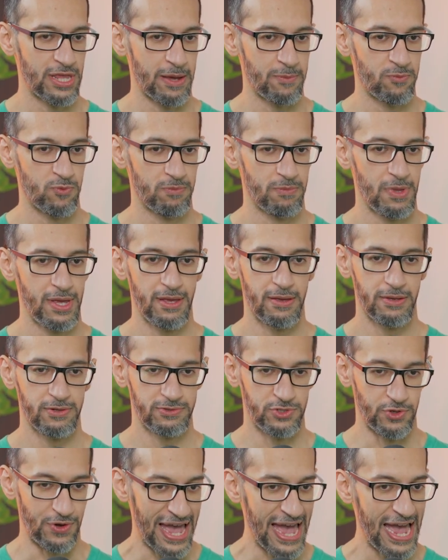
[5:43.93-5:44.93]
them
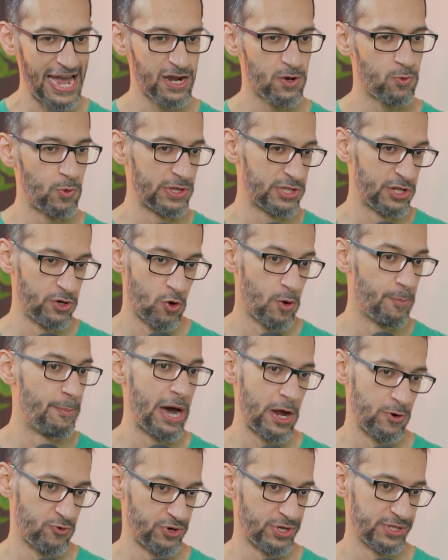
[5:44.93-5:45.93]
to hack with no
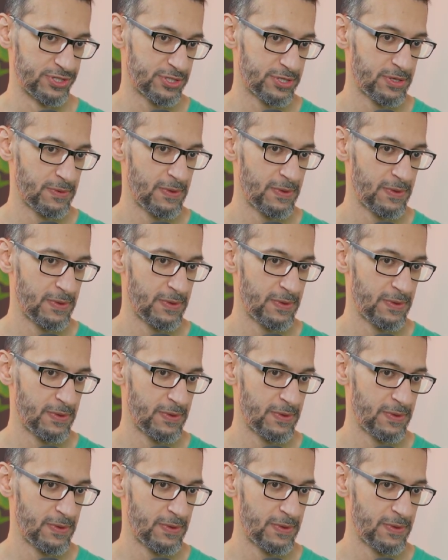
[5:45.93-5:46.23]
boundaries.